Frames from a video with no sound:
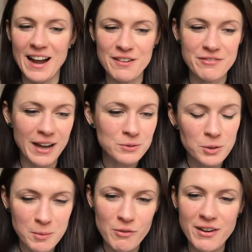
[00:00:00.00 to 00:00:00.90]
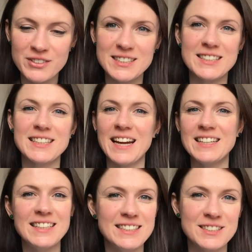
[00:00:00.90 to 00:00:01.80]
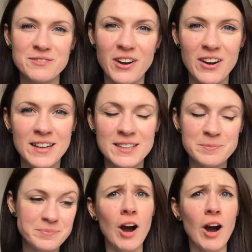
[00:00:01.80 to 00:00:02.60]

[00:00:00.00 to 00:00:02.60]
I found all my references that I needed to find.